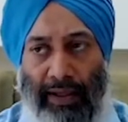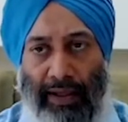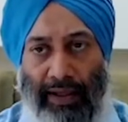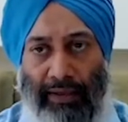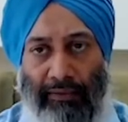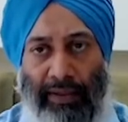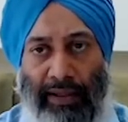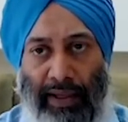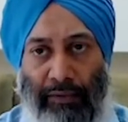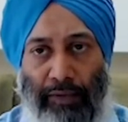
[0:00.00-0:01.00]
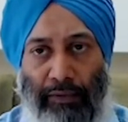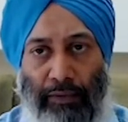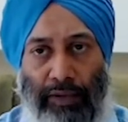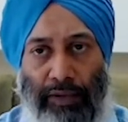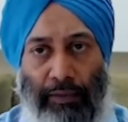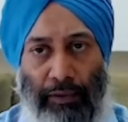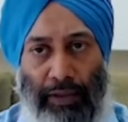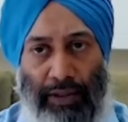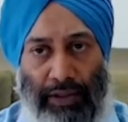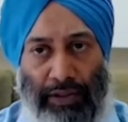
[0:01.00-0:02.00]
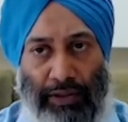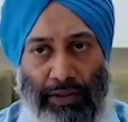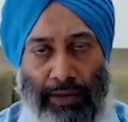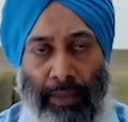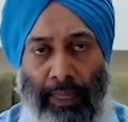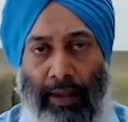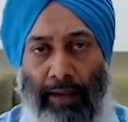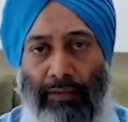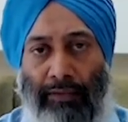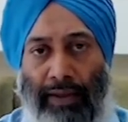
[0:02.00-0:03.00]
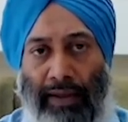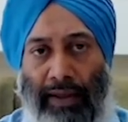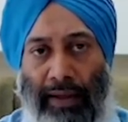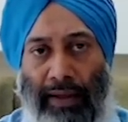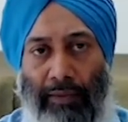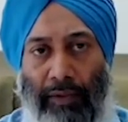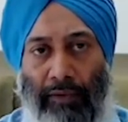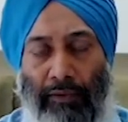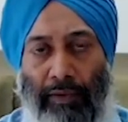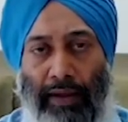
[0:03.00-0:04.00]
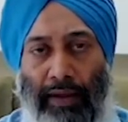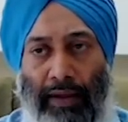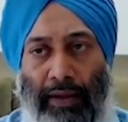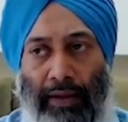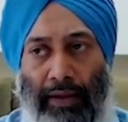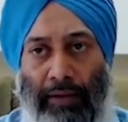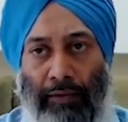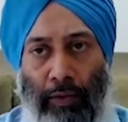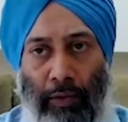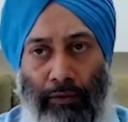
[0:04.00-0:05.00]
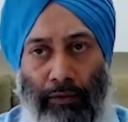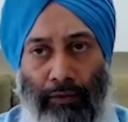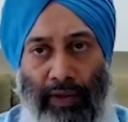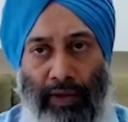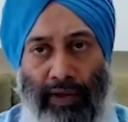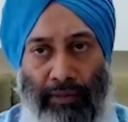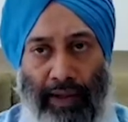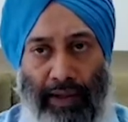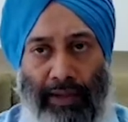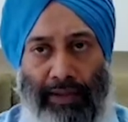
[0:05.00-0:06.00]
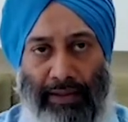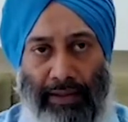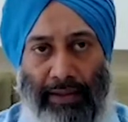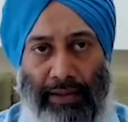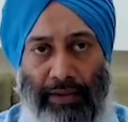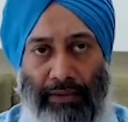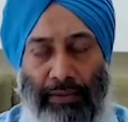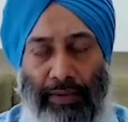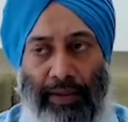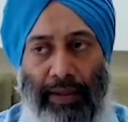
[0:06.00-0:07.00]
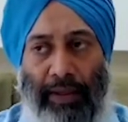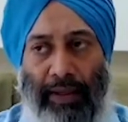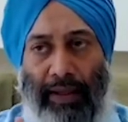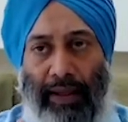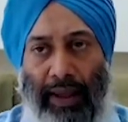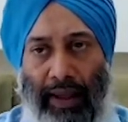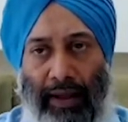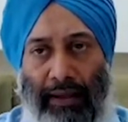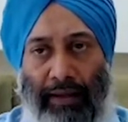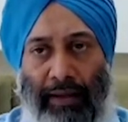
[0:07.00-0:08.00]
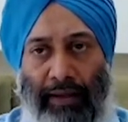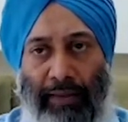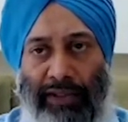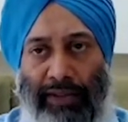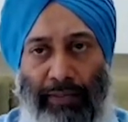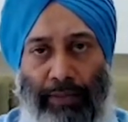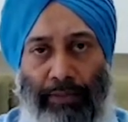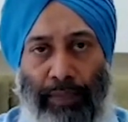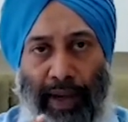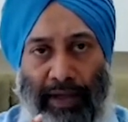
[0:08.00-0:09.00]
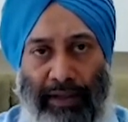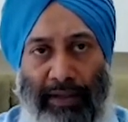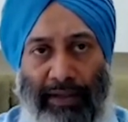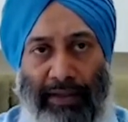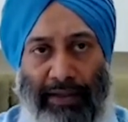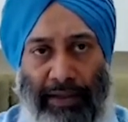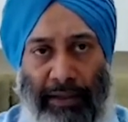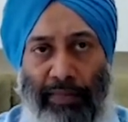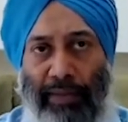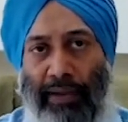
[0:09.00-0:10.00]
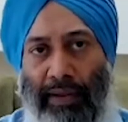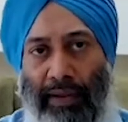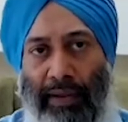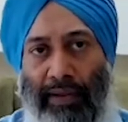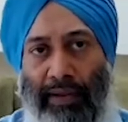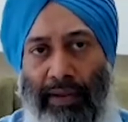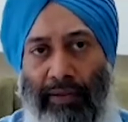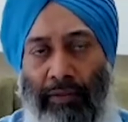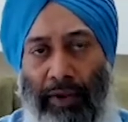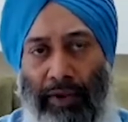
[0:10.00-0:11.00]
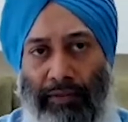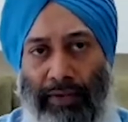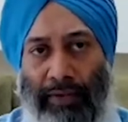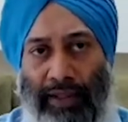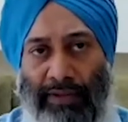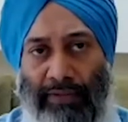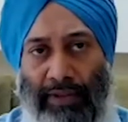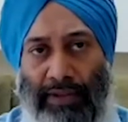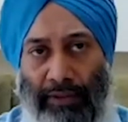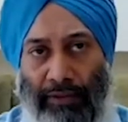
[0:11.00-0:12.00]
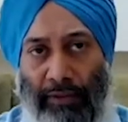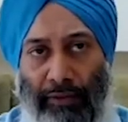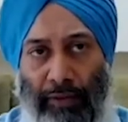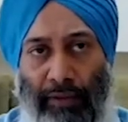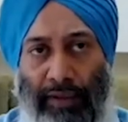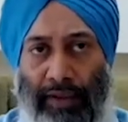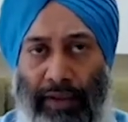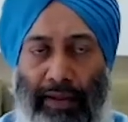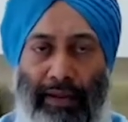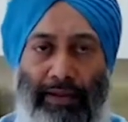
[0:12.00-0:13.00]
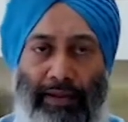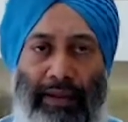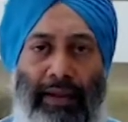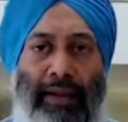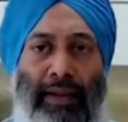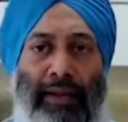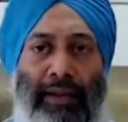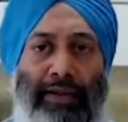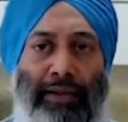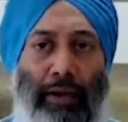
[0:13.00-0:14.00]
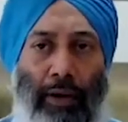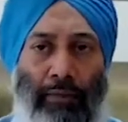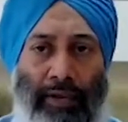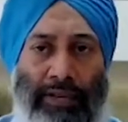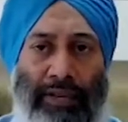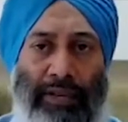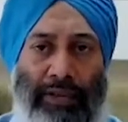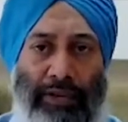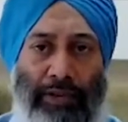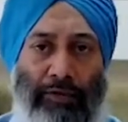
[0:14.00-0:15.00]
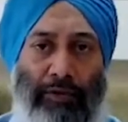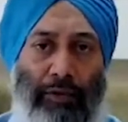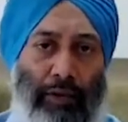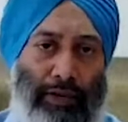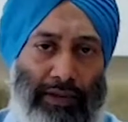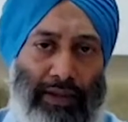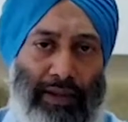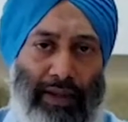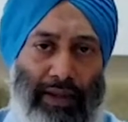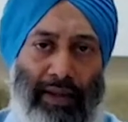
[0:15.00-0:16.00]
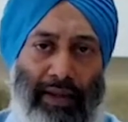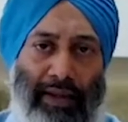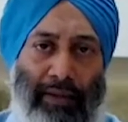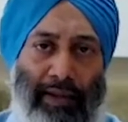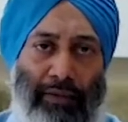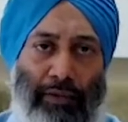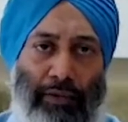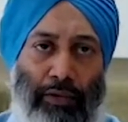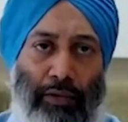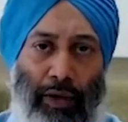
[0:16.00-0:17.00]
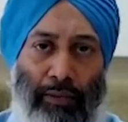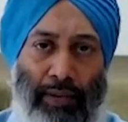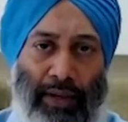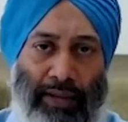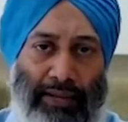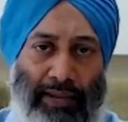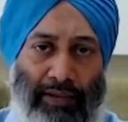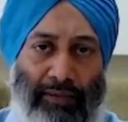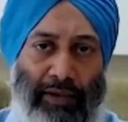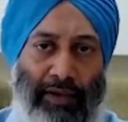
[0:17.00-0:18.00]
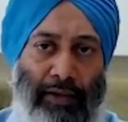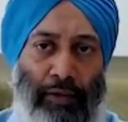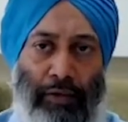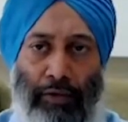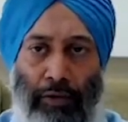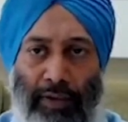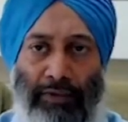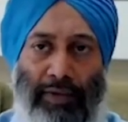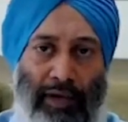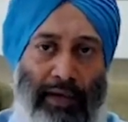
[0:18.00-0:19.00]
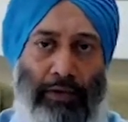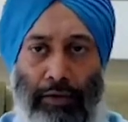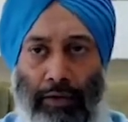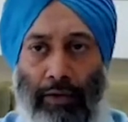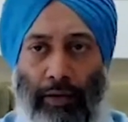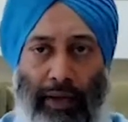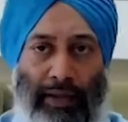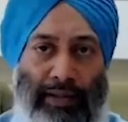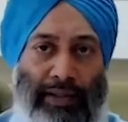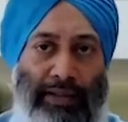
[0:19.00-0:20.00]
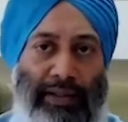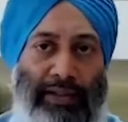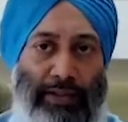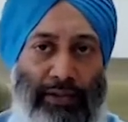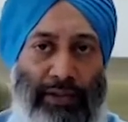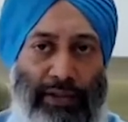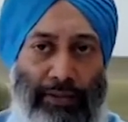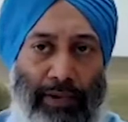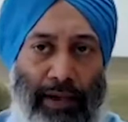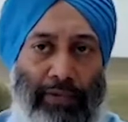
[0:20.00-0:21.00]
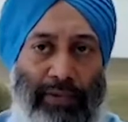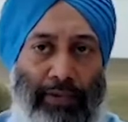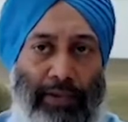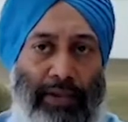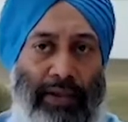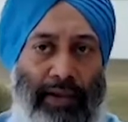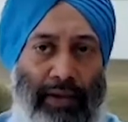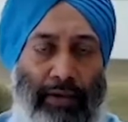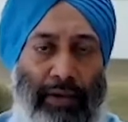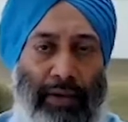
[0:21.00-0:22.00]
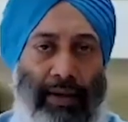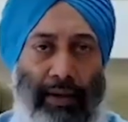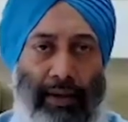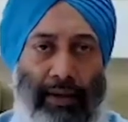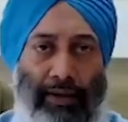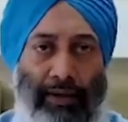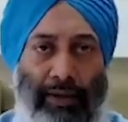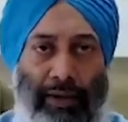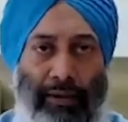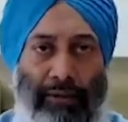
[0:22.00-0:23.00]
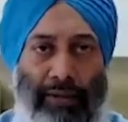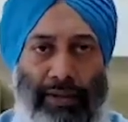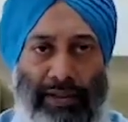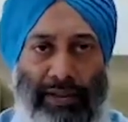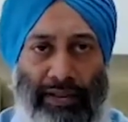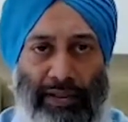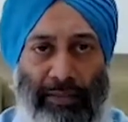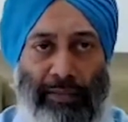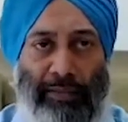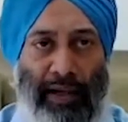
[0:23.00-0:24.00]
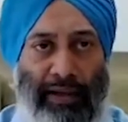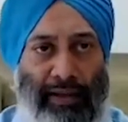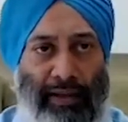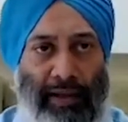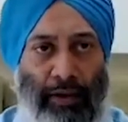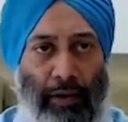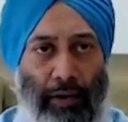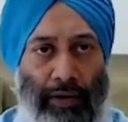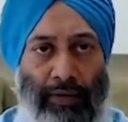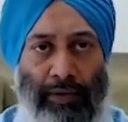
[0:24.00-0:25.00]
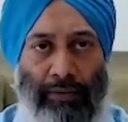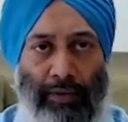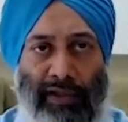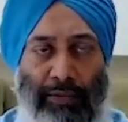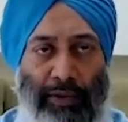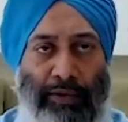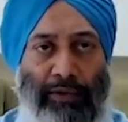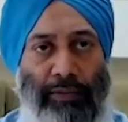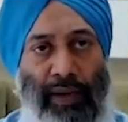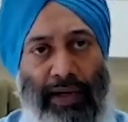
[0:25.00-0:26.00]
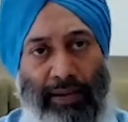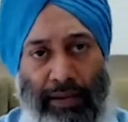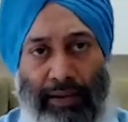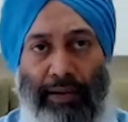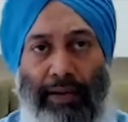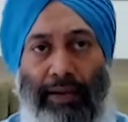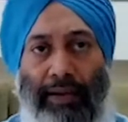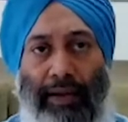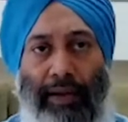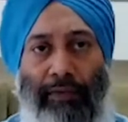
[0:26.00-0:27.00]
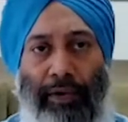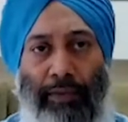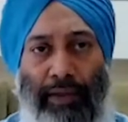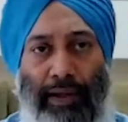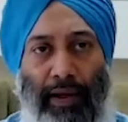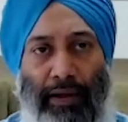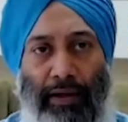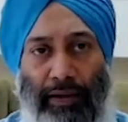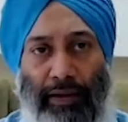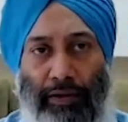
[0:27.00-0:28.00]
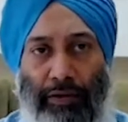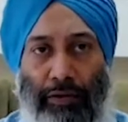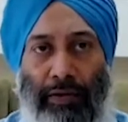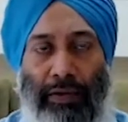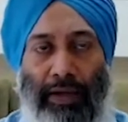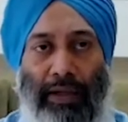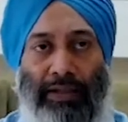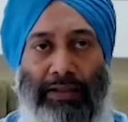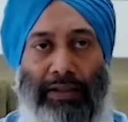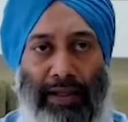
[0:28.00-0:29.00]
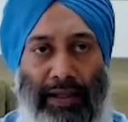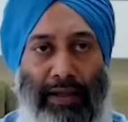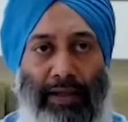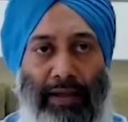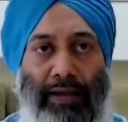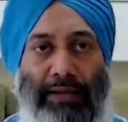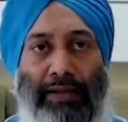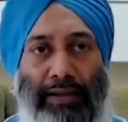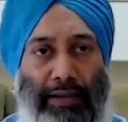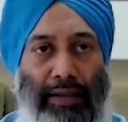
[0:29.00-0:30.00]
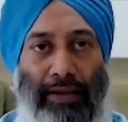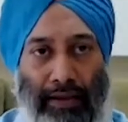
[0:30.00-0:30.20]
I think with the help of good communication, with the help of a reward for compliant citizenship, and it must be binary and simple. I think one of the things we suffer from in our country is obfuscation of laws. And they become so complex that we really don't know whether we're right or wrong, and it's easiest to just bribe somebody and get out. So, the system is binary, like odd even work because it is binary. Everybody understood, aaj jana hai, aaj nahi jana.